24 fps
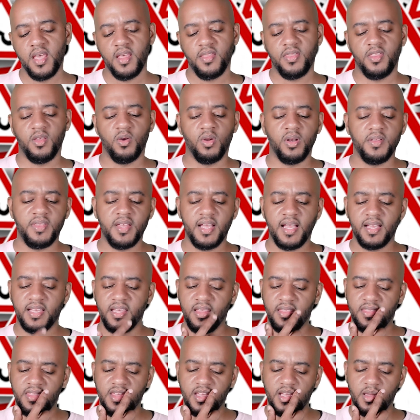The only thing I
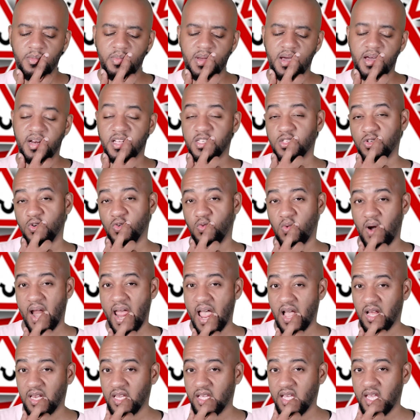can think about is
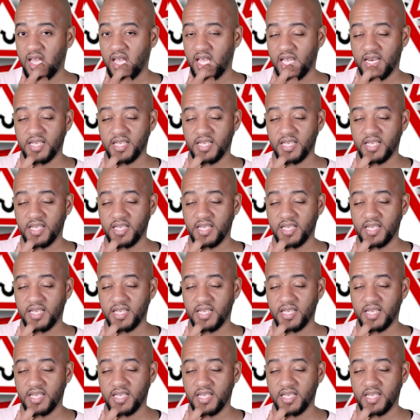growling,